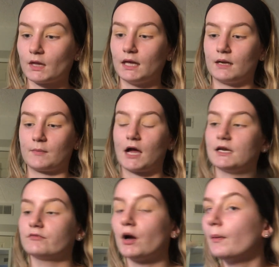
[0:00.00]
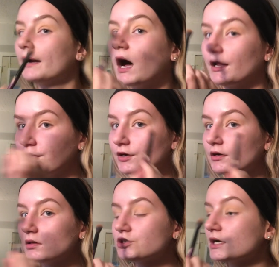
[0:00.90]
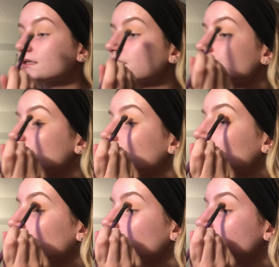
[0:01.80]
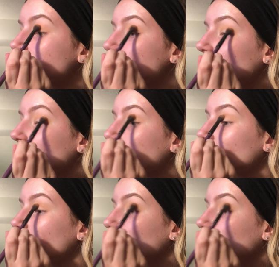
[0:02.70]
And I'm kind of going under the transition shade,